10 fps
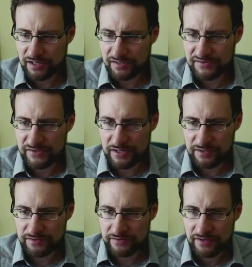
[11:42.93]
and
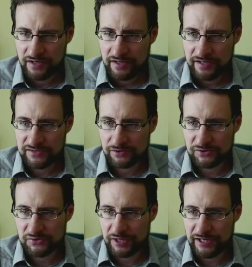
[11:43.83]
then it's
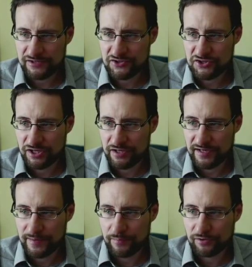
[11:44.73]
also eighth gen
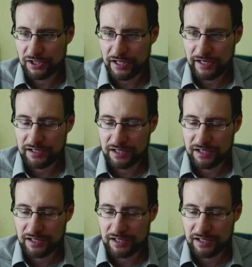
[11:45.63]
Amber Lake.